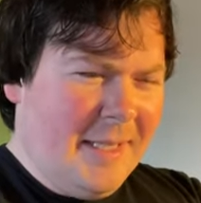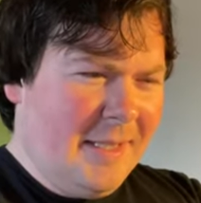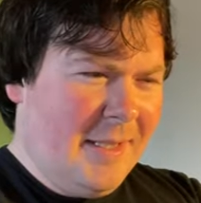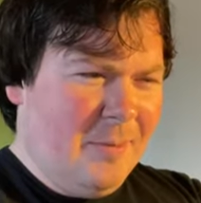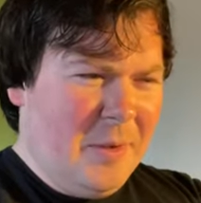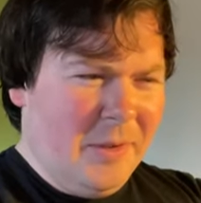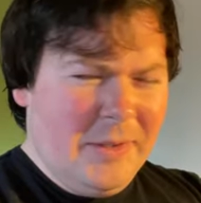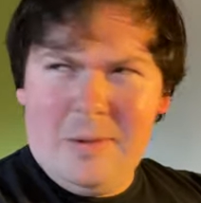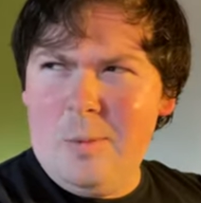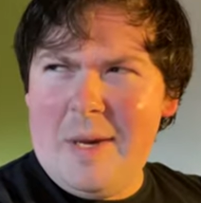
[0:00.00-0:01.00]
That'll be on
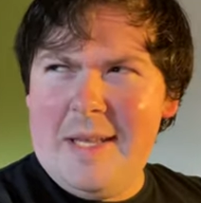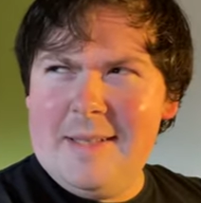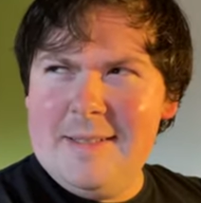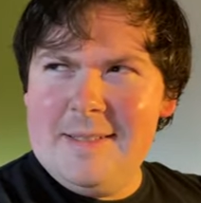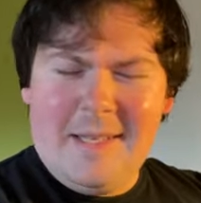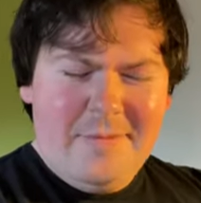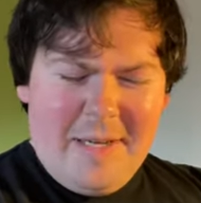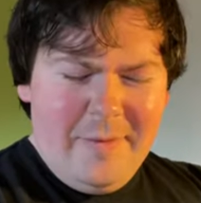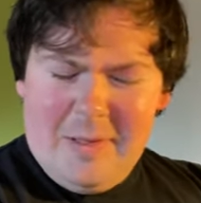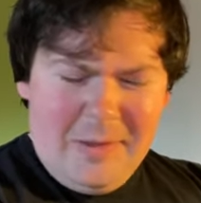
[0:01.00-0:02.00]
till Wednesday,
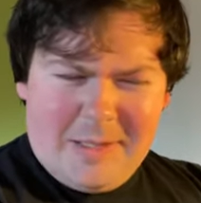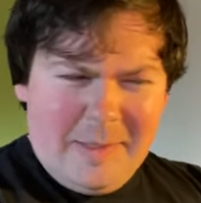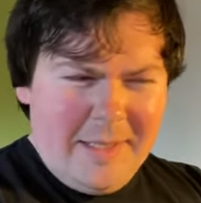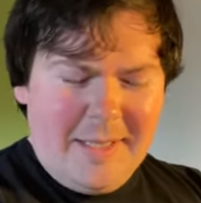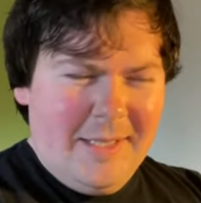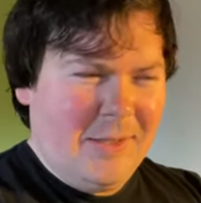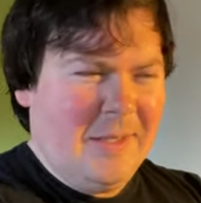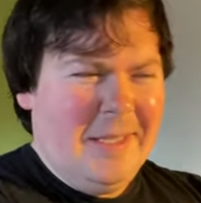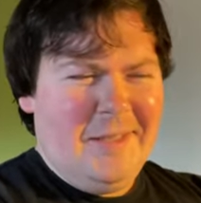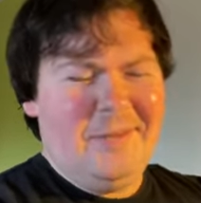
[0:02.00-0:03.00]
5 o'clock, something like that.
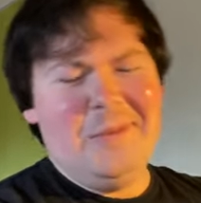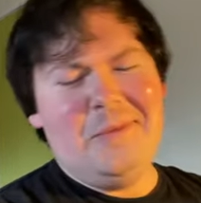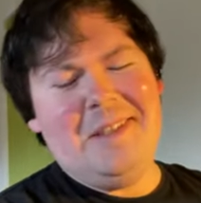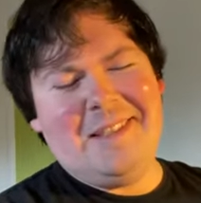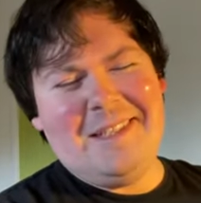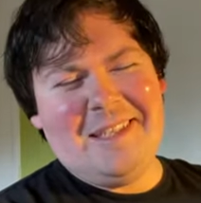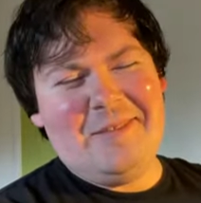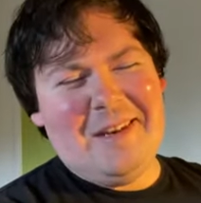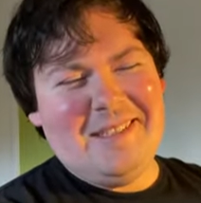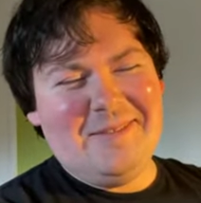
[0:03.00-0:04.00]
So feel free to take
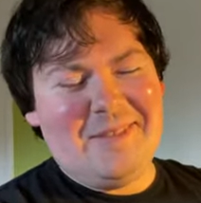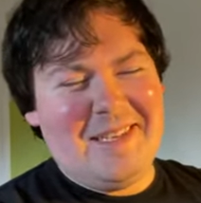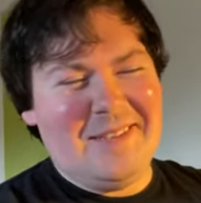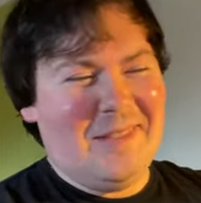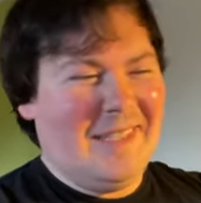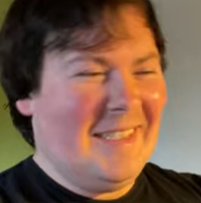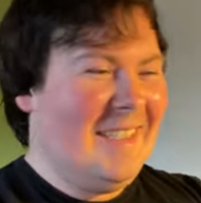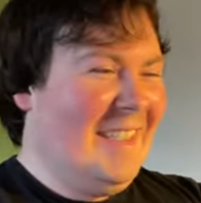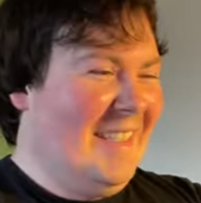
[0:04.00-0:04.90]
advantage of that if you like.